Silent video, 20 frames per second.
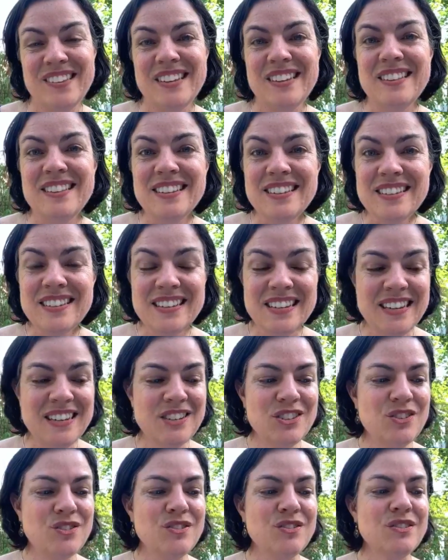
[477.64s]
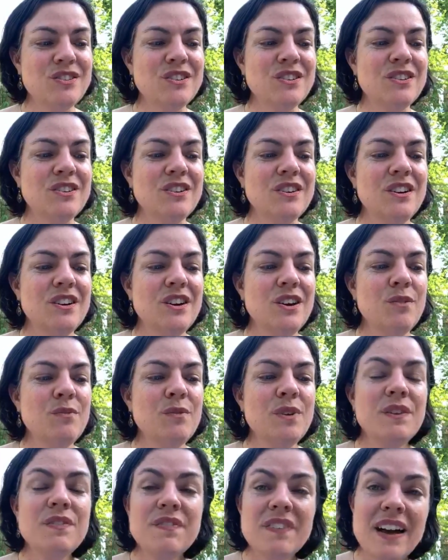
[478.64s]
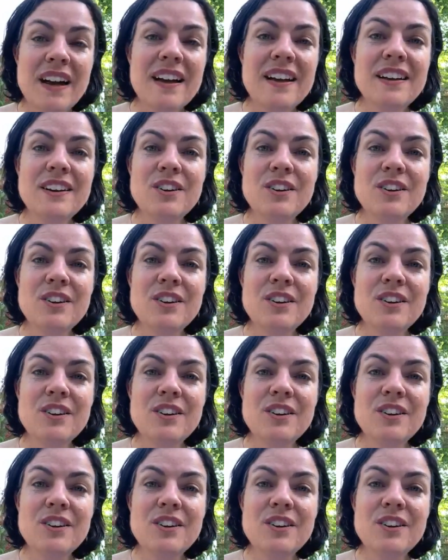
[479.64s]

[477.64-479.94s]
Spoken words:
This Easter, we find